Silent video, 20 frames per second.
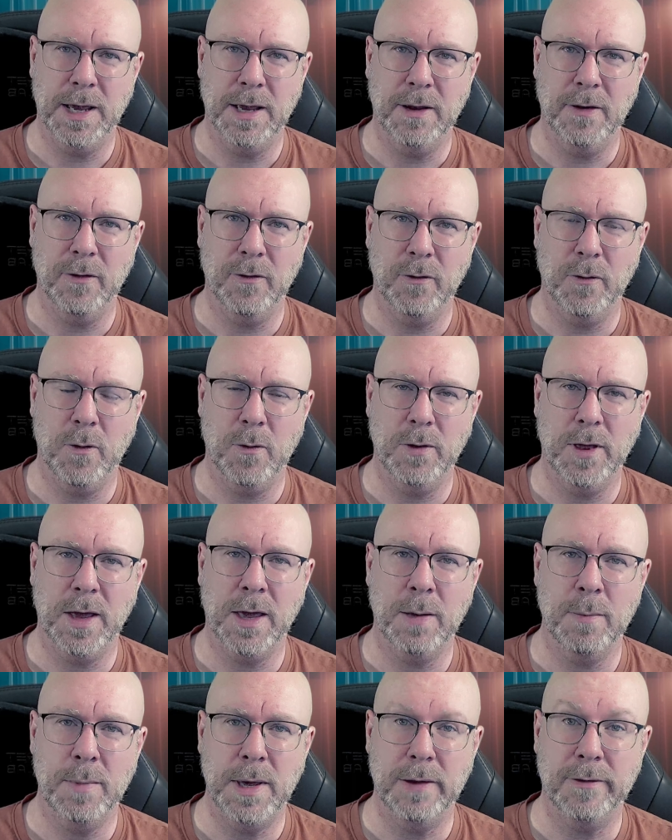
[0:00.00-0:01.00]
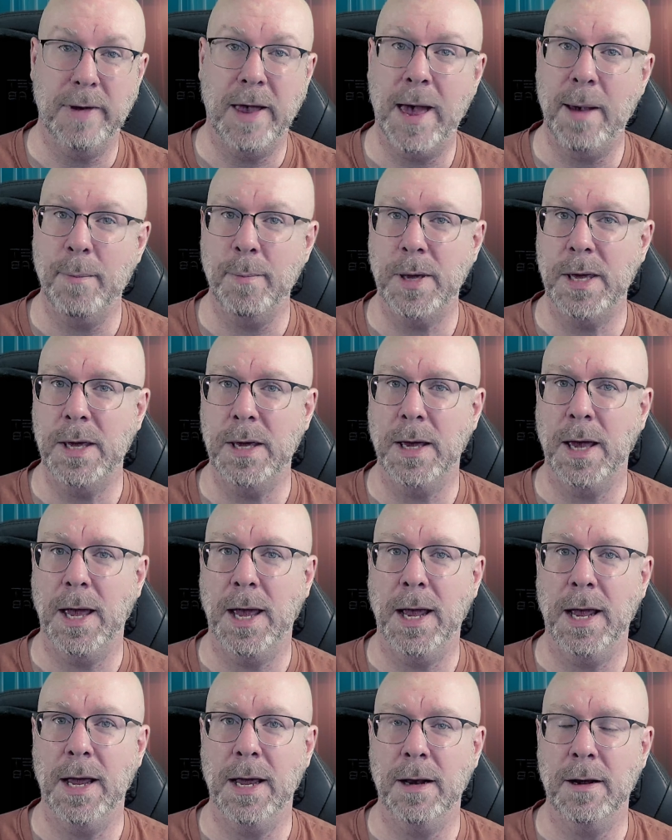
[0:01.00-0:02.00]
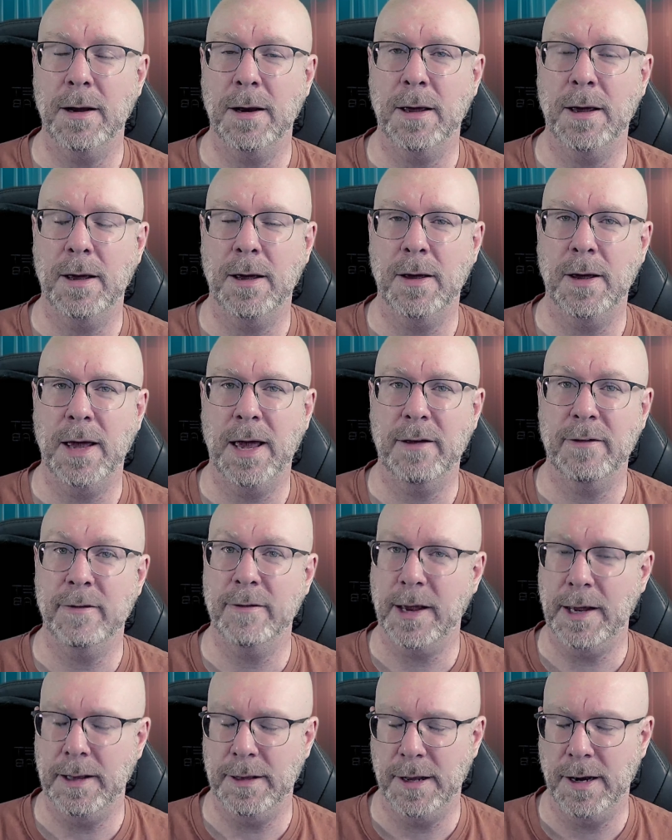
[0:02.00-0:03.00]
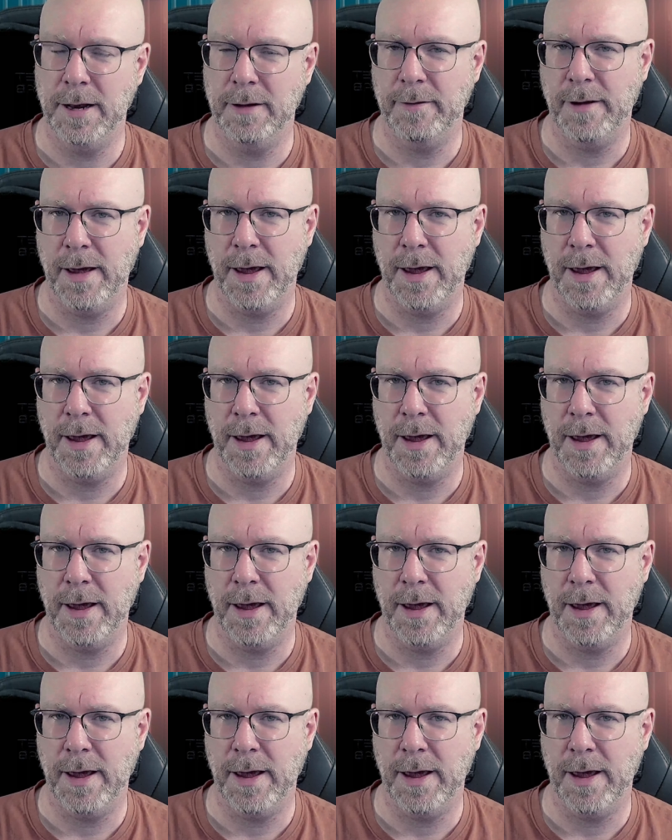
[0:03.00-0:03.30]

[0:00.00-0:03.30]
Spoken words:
so they can be as happy and excited as I am.